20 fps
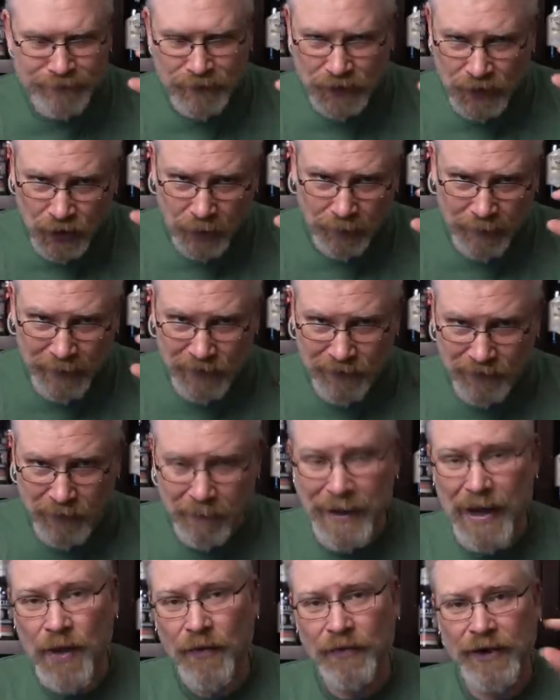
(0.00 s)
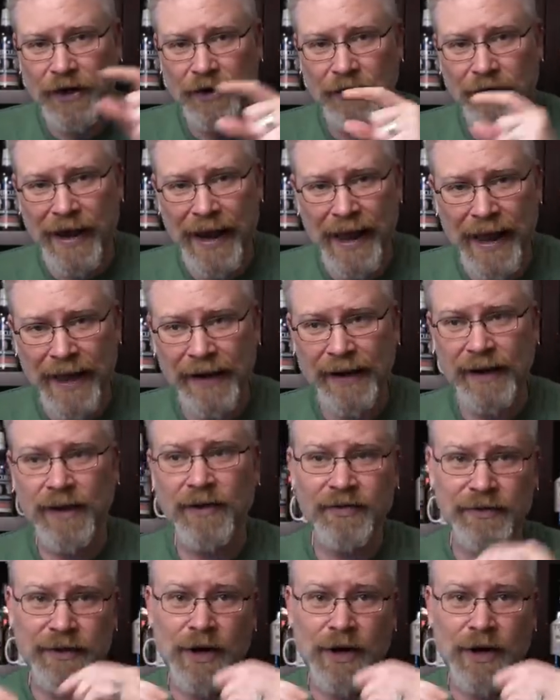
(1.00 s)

little bit of amount that you're adding,